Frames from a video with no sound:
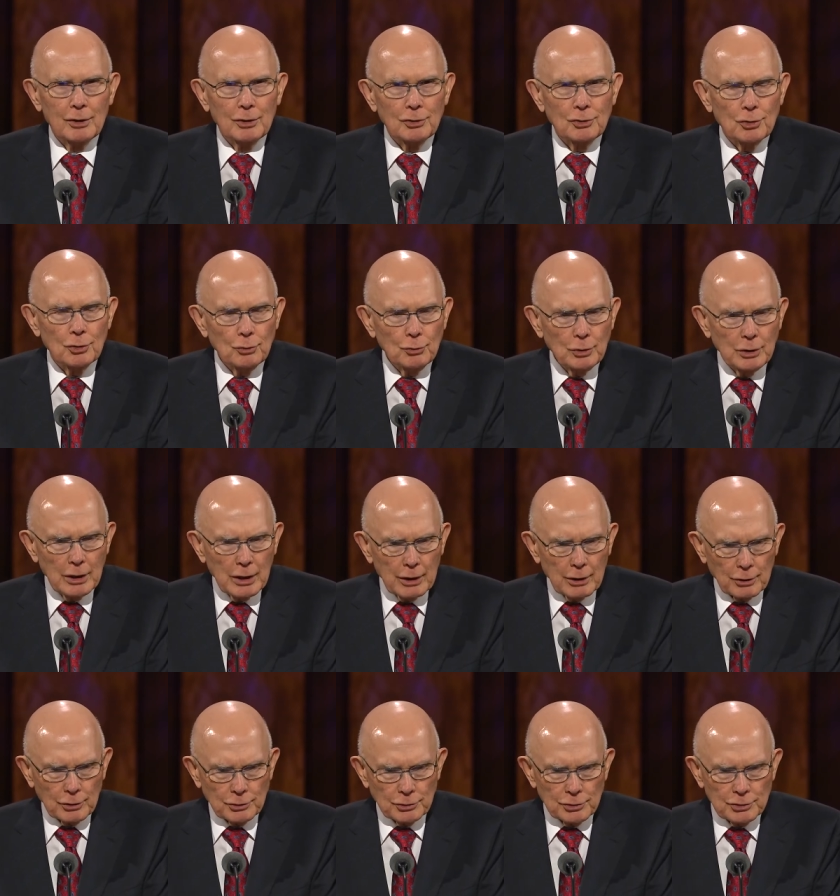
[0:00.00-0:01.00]
Two
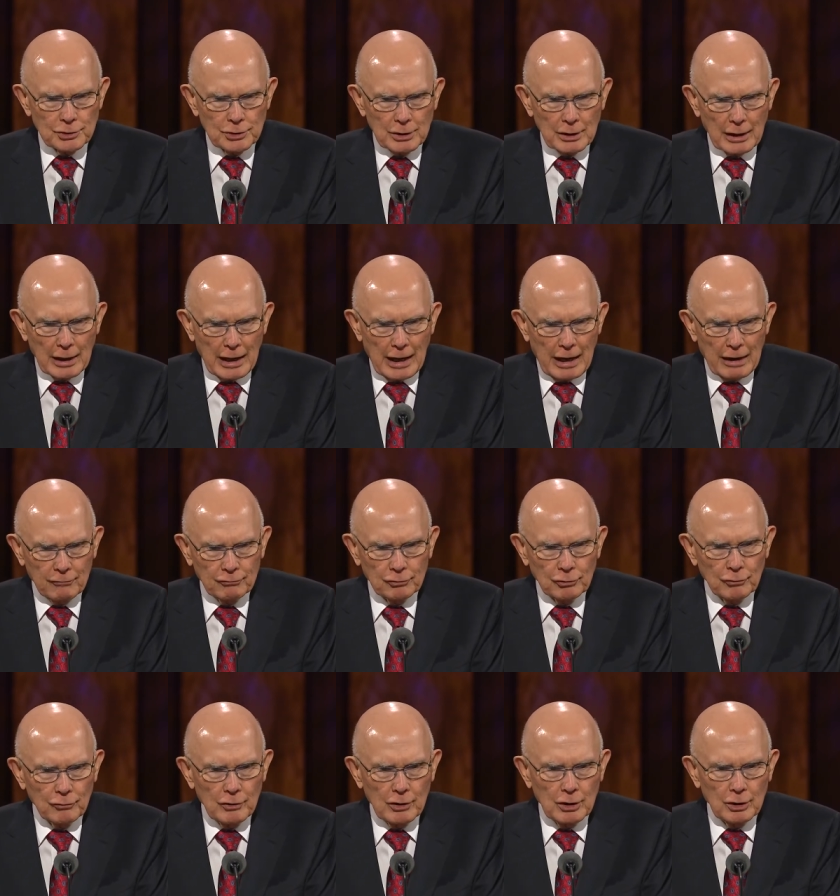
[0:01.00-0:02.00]
years
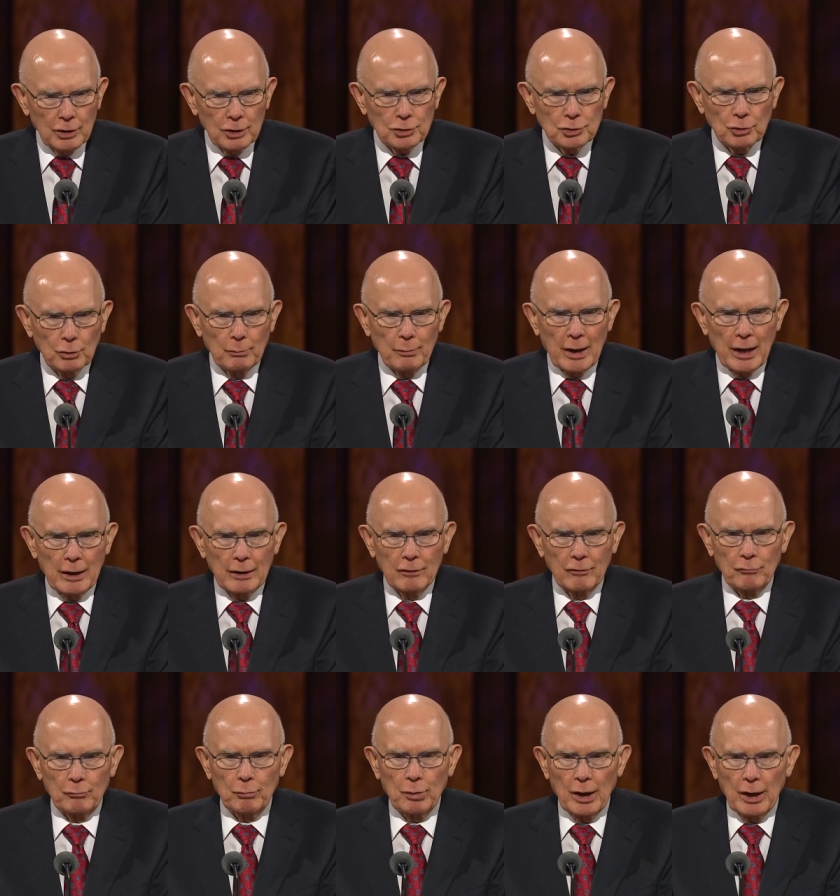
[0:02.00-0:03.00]
after the initial band
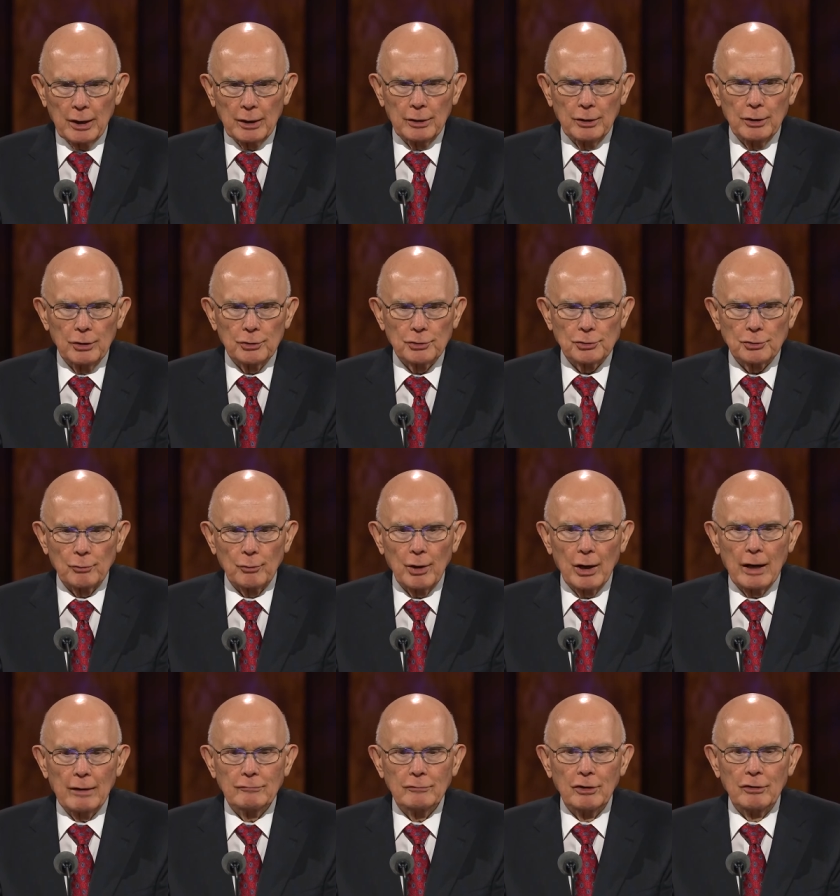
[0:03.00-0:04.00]
of pioneers
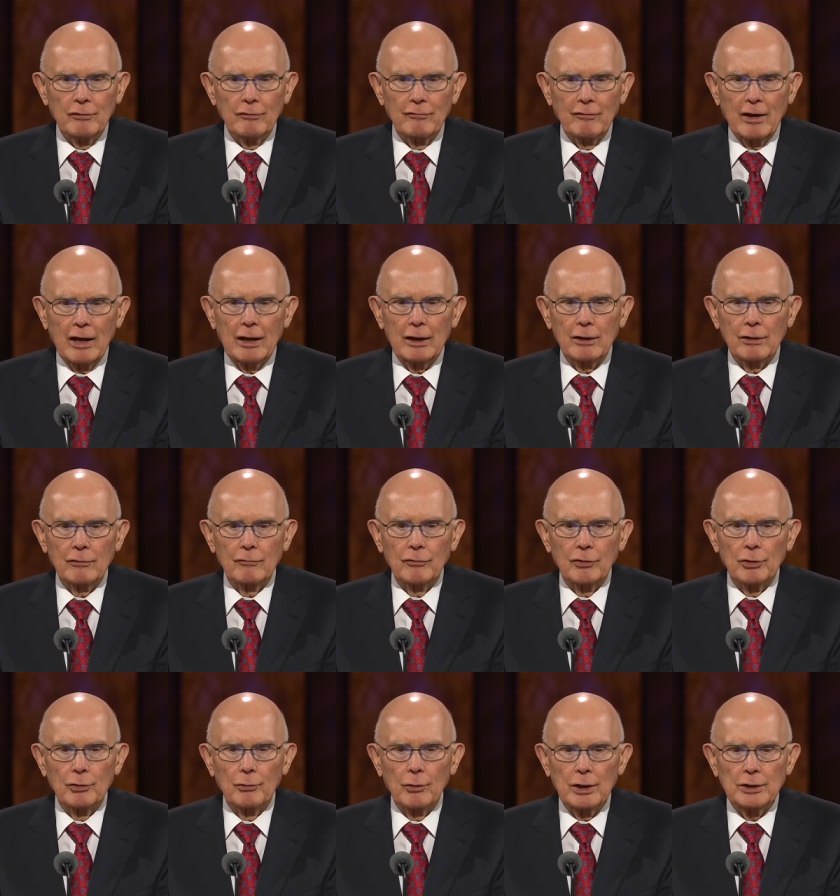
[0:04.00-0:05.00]
arrived in the valley of
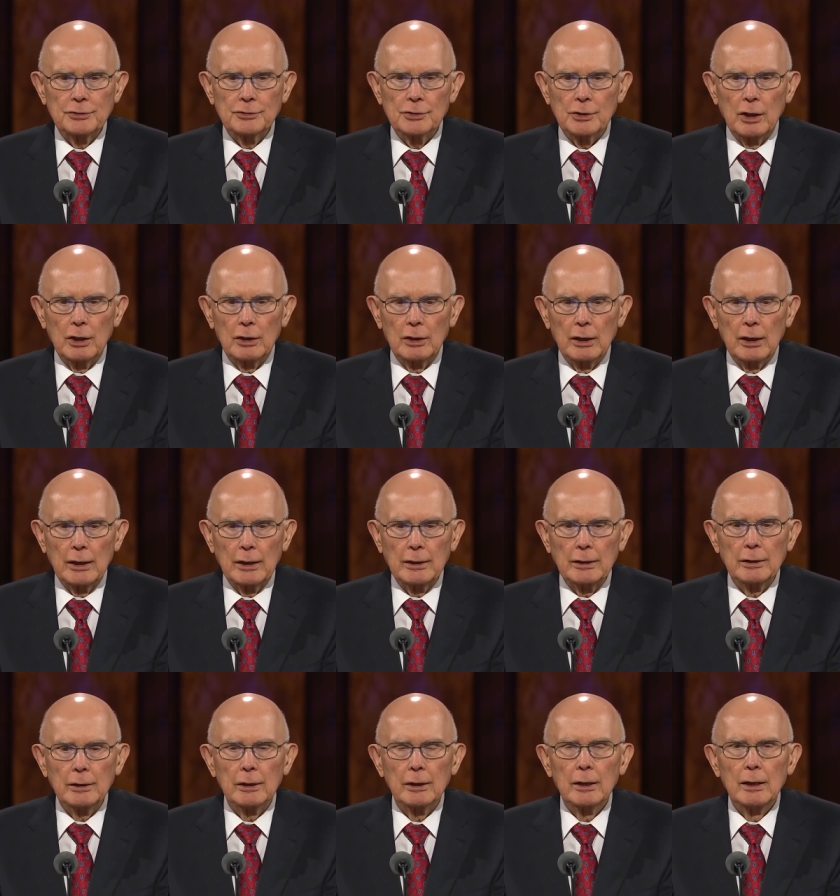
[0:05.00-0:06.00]
the Great Salt
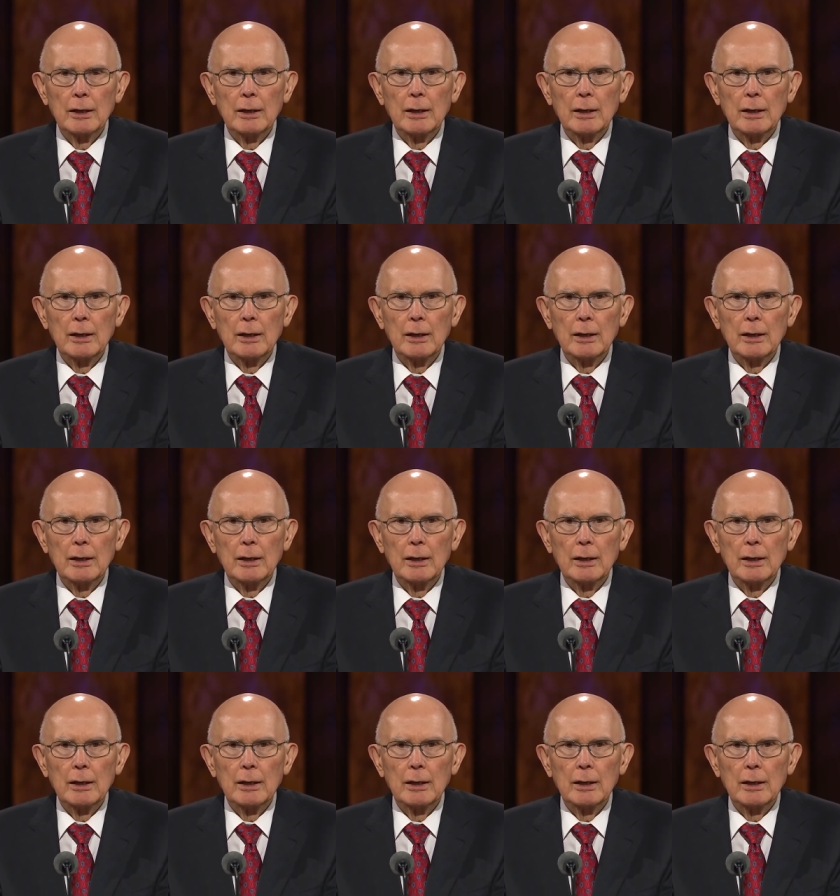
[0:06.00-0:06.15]
Lake,